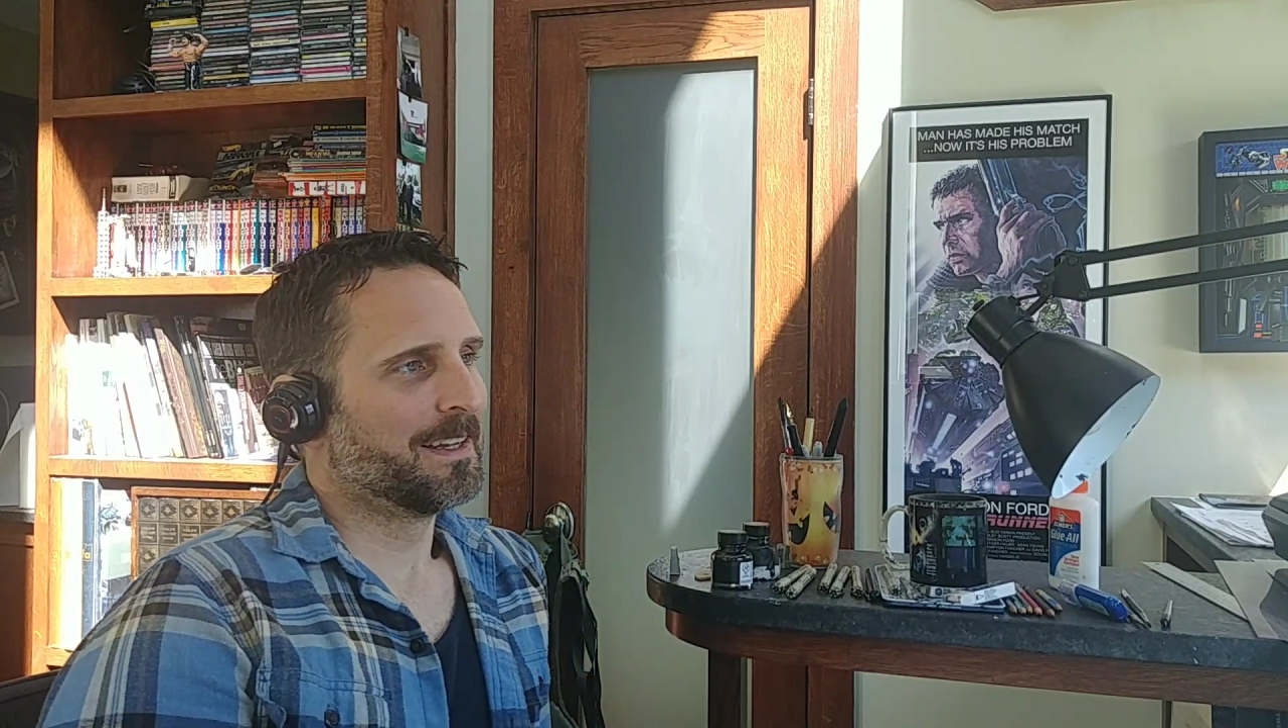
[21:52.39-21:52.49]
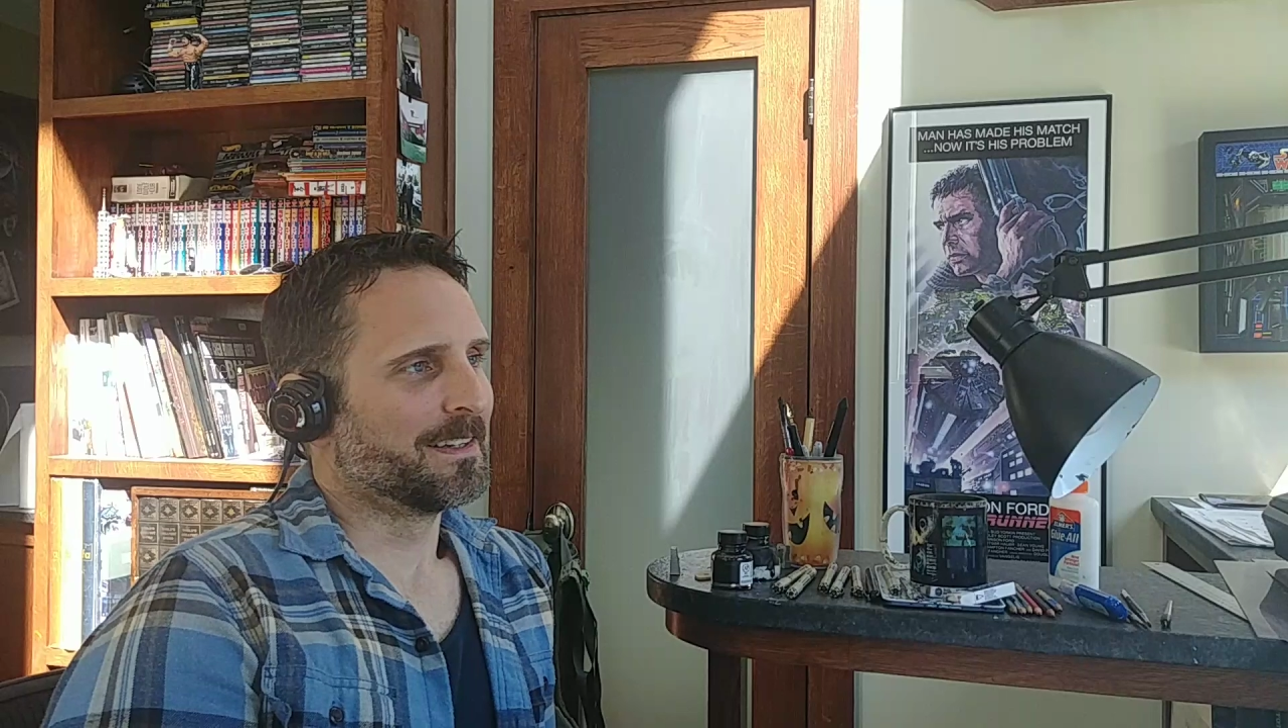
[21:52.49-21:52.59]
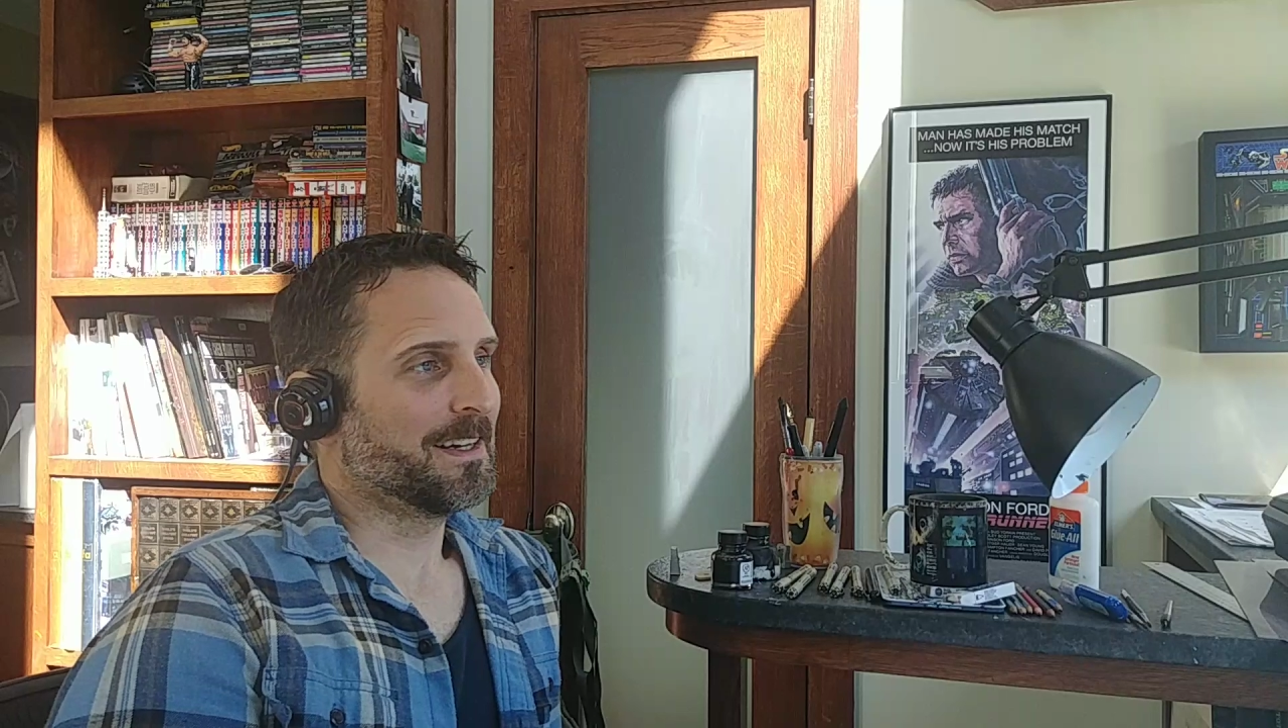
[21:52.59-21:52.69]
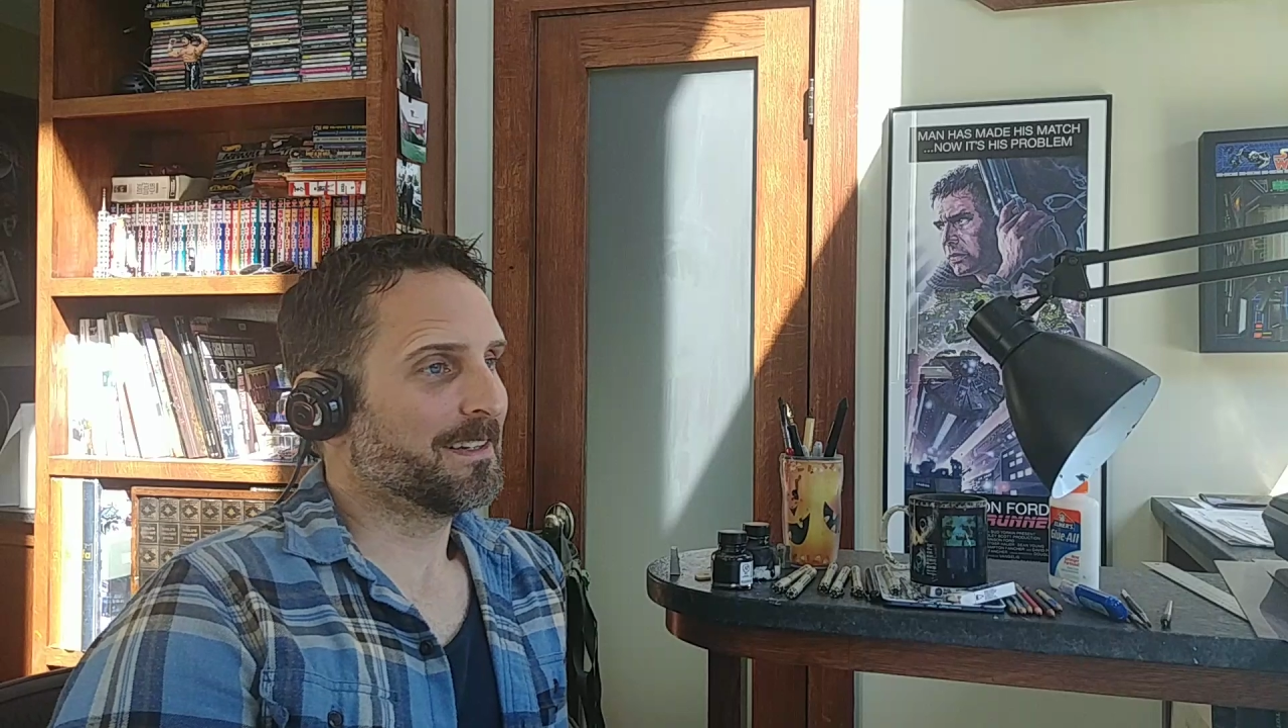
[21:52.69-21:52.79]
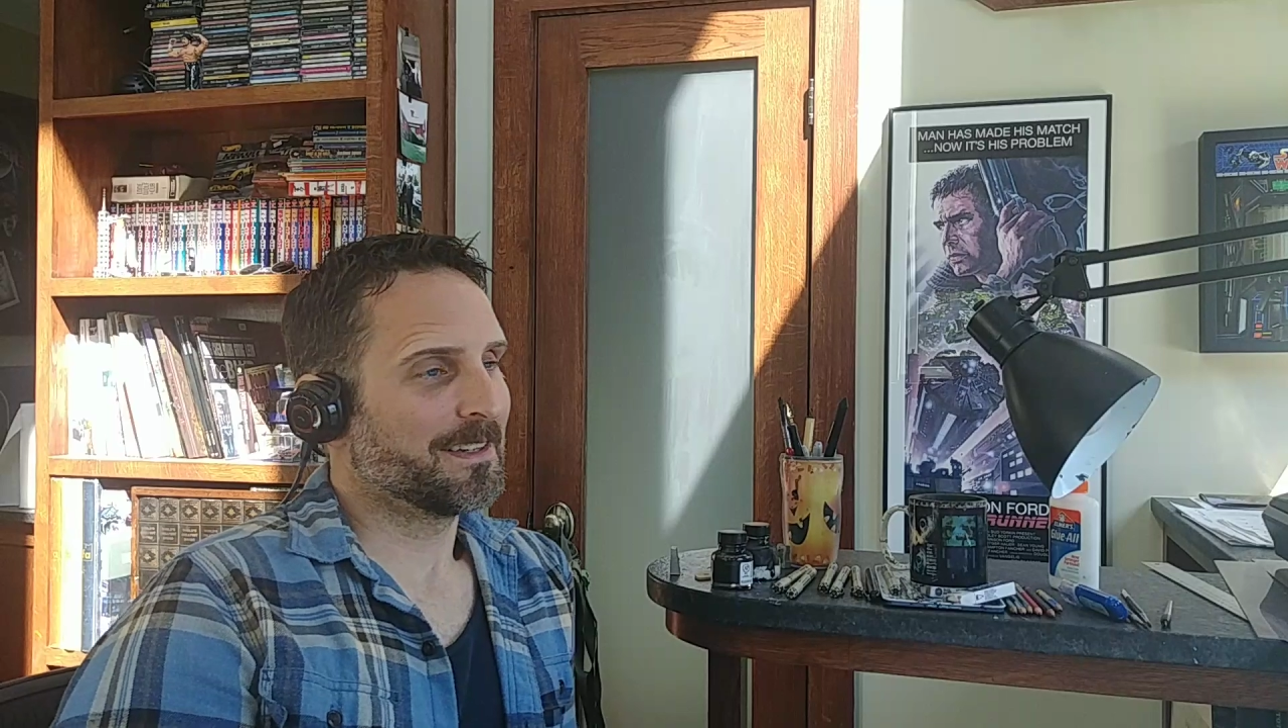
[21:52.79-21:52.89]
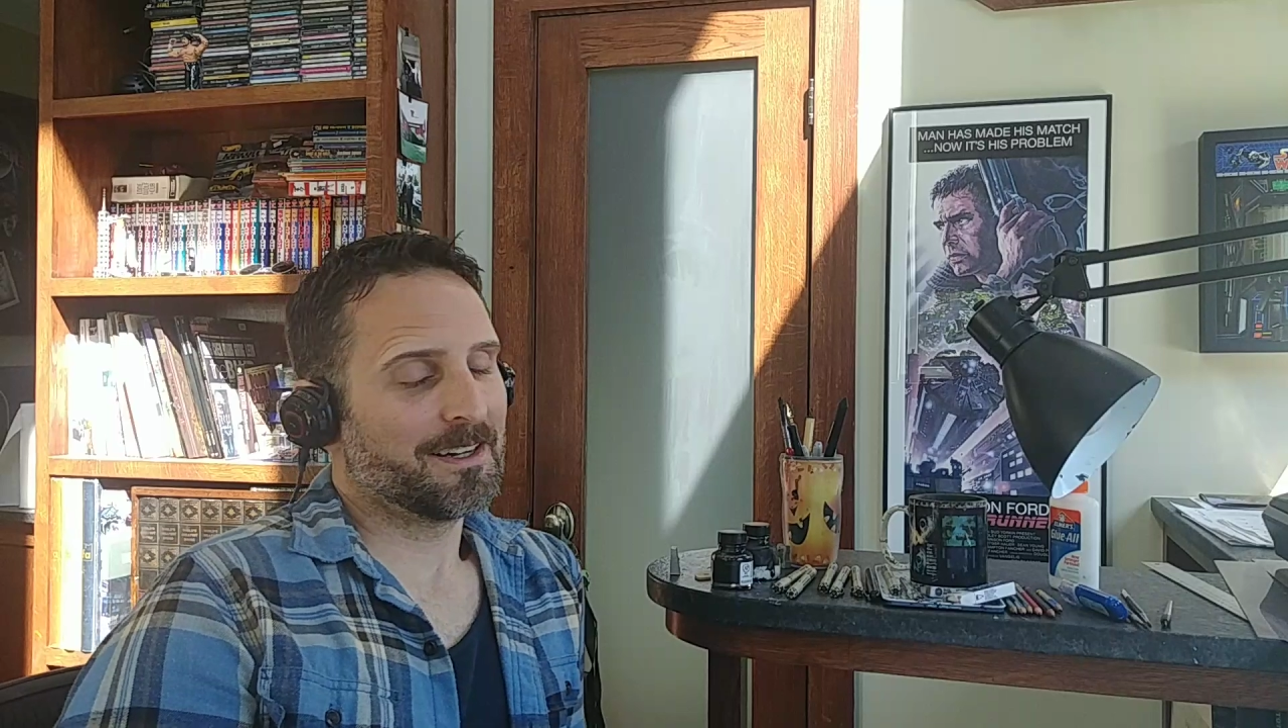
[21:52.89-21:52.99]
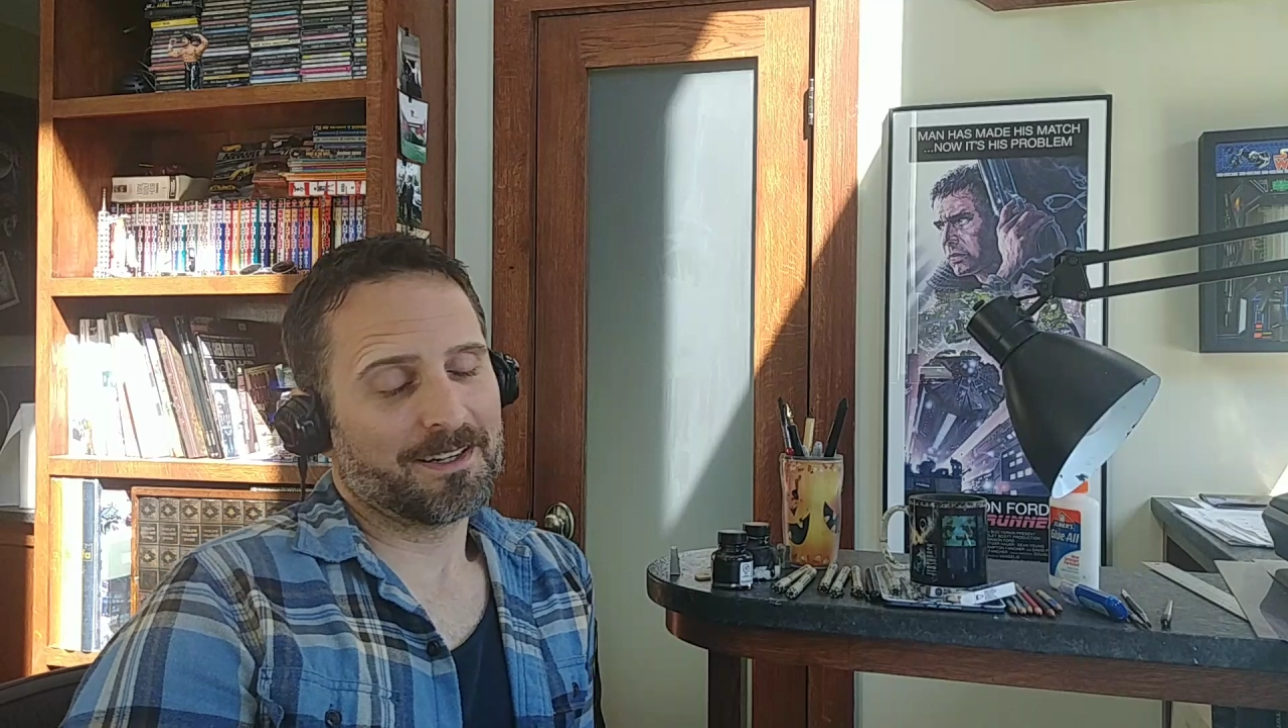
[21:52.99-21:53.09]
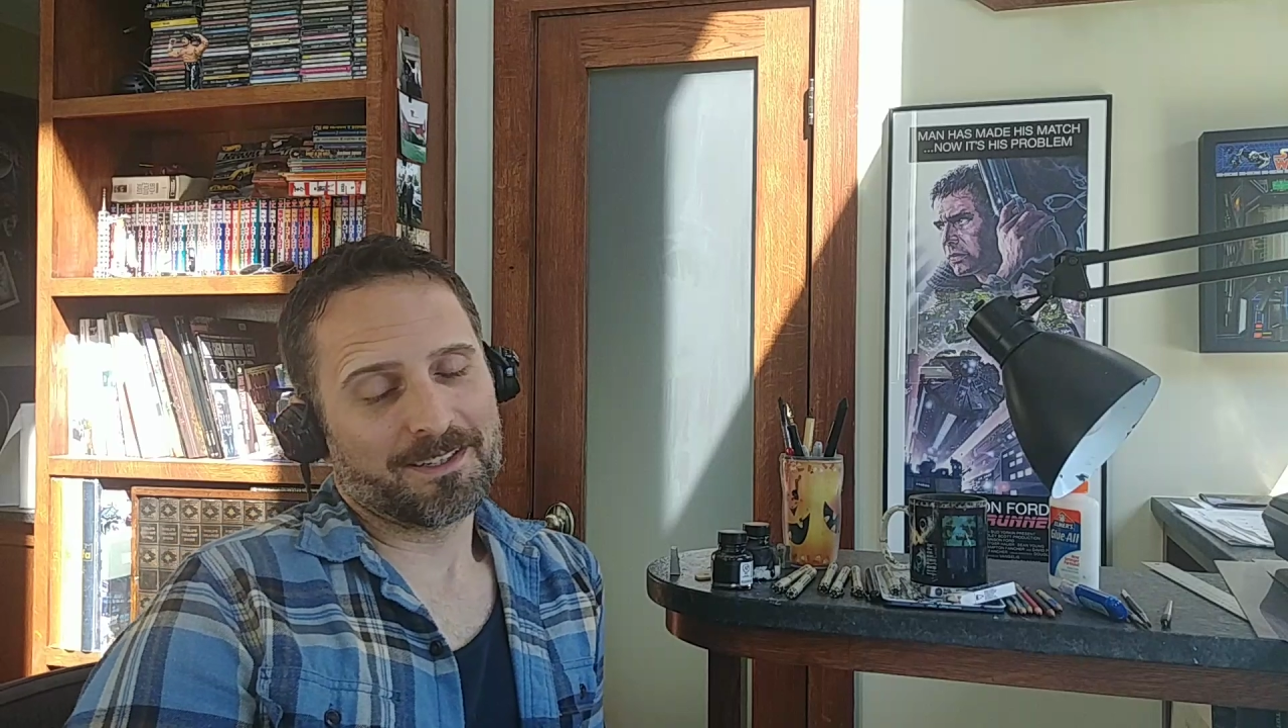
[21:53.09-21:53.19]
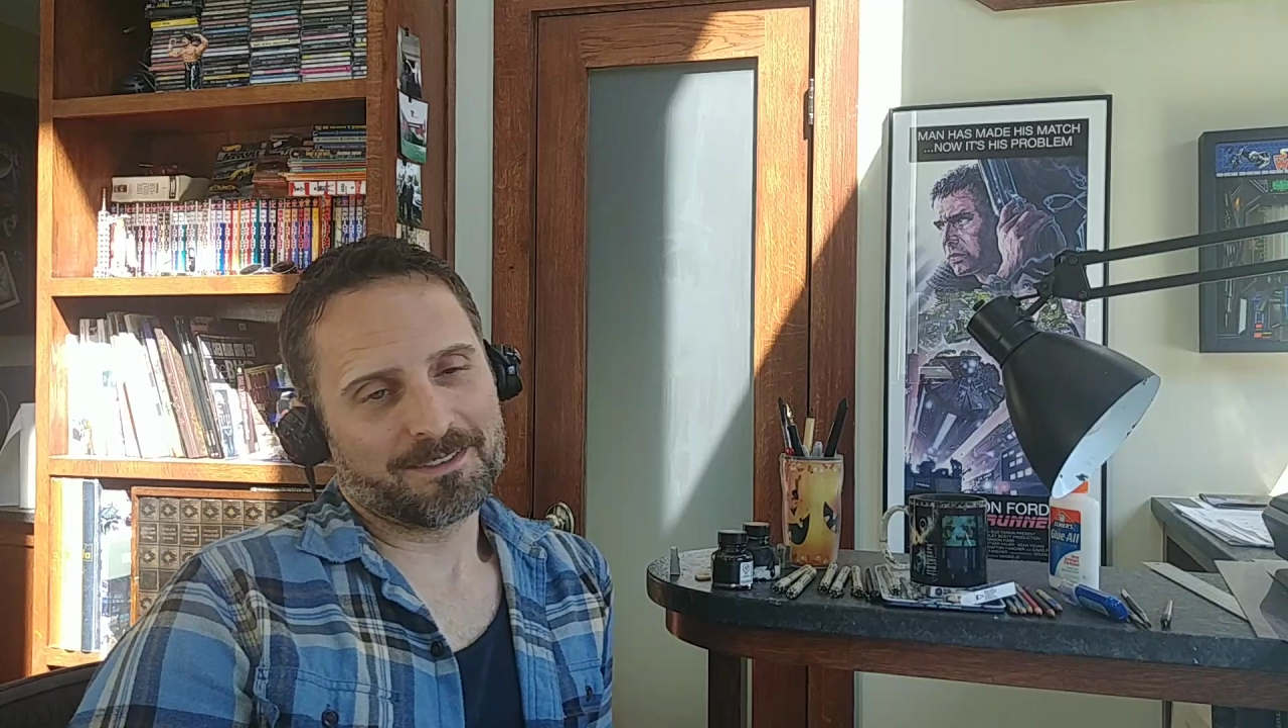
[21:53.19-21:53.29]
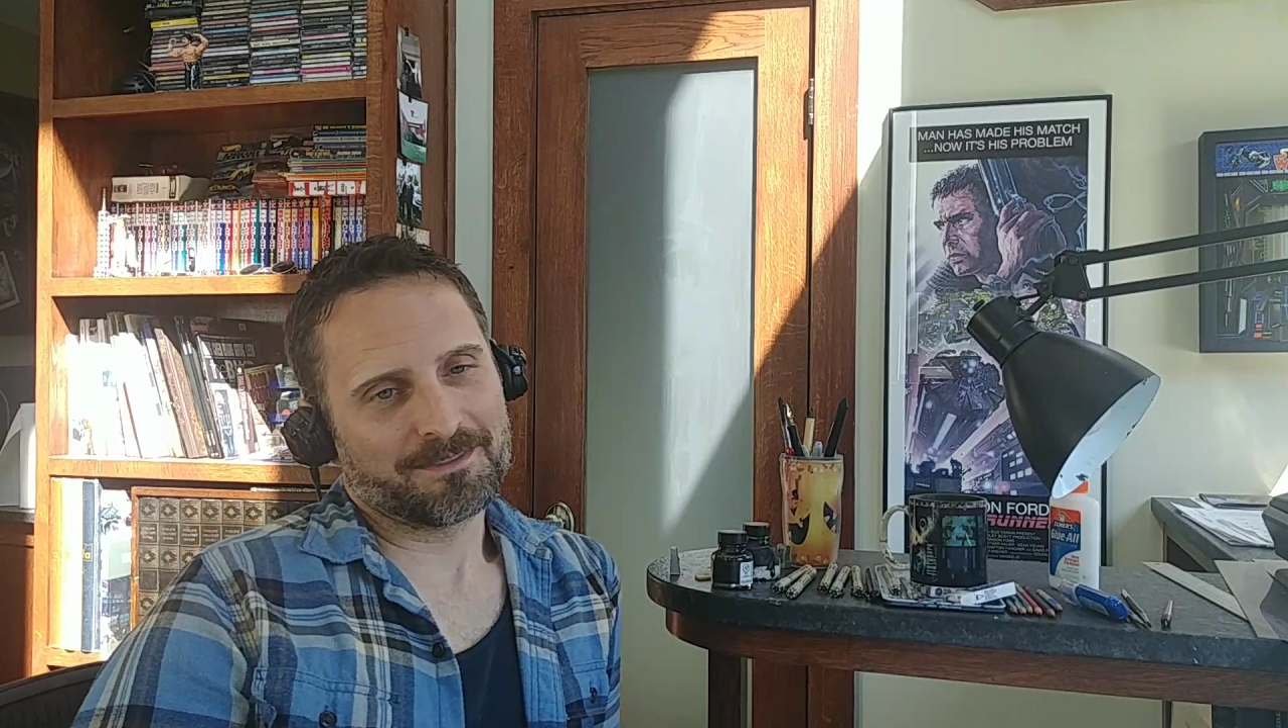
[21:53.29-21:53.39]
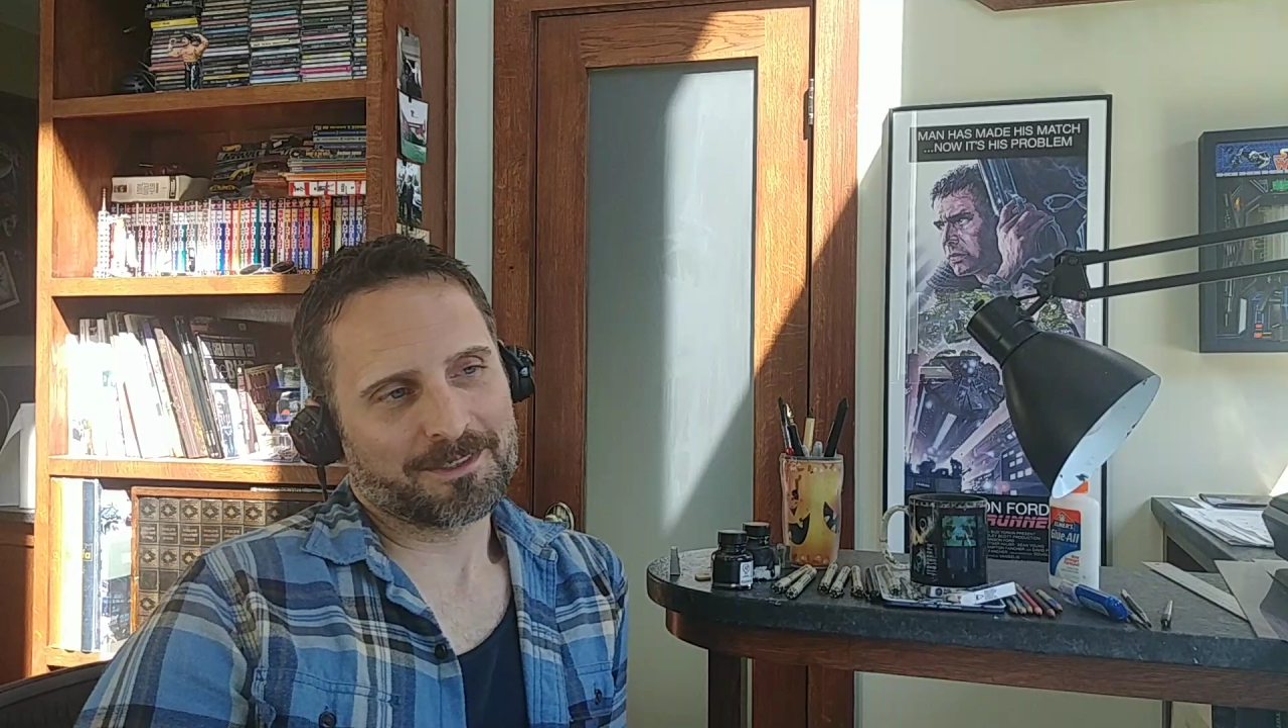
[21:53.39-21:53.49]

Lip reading: yeah,